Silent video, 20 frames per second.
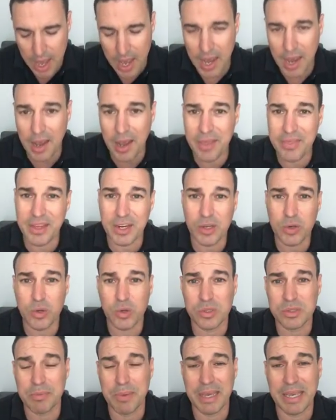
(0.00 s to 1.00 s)
Then, of
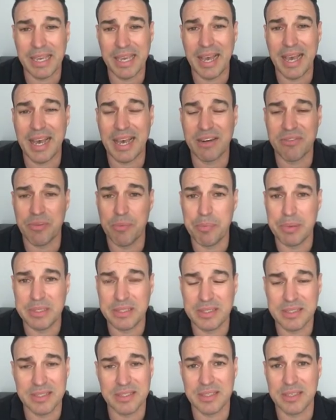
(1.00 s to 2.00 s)
course, making it harder for
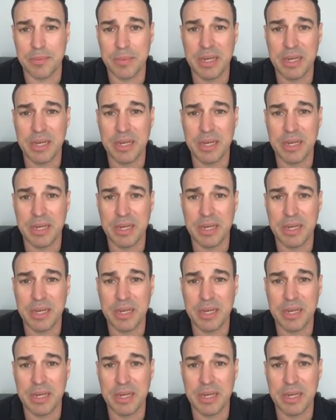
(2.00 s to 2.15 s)
businesses.